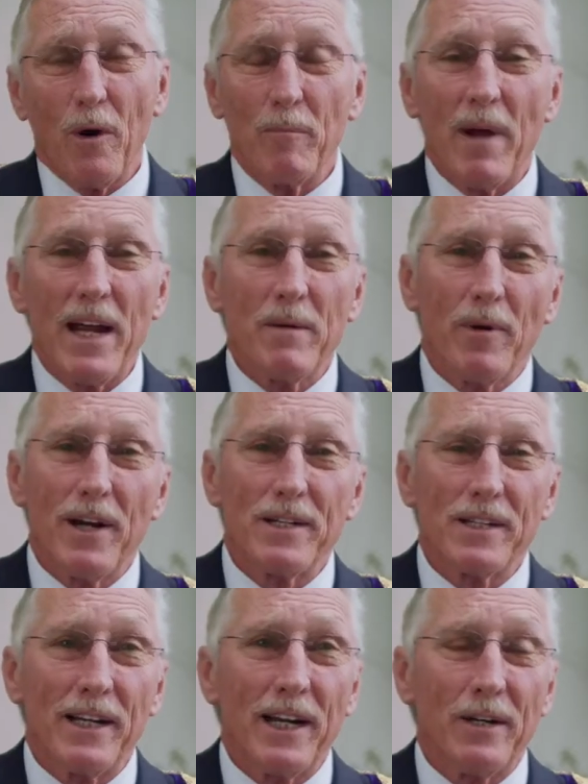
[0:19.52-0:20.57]
or a bank
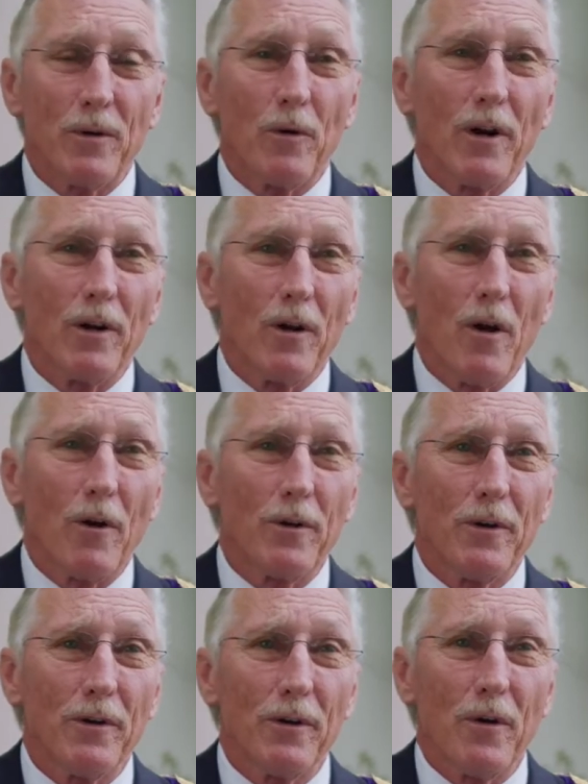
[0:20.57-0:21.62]
president or a
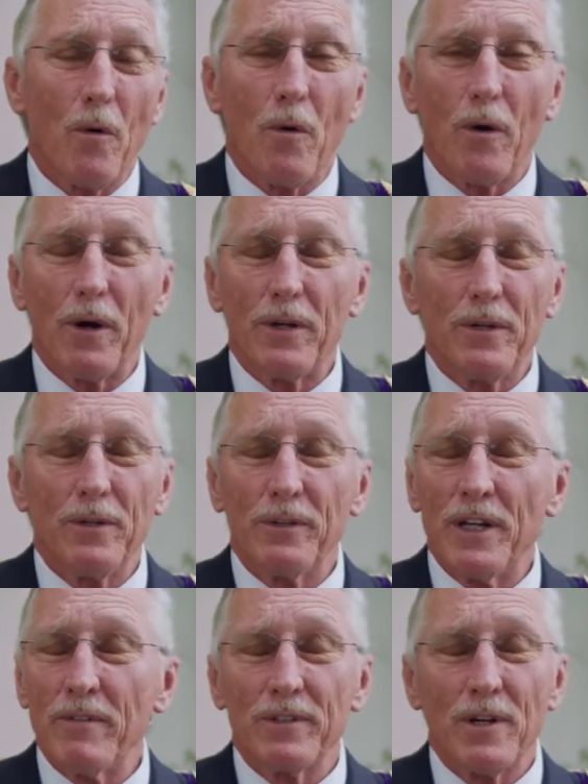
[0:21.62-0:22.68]
lawyer or you'll
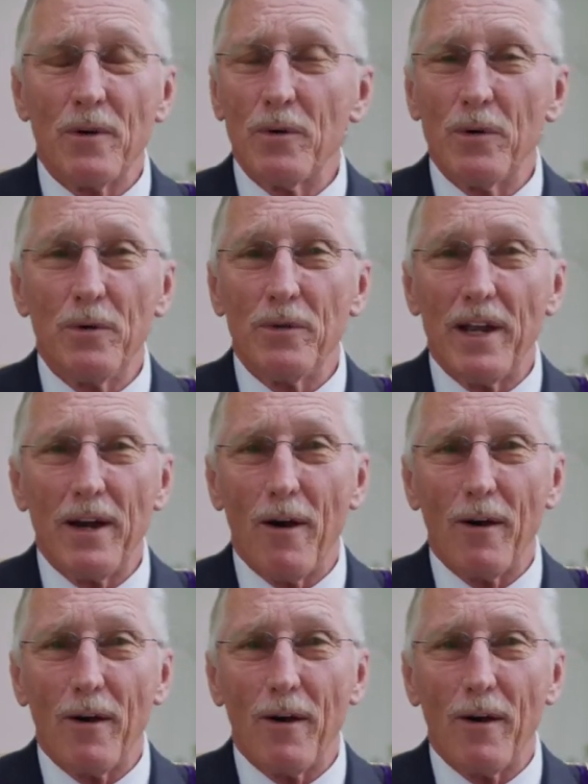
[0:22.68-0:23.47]
never know who they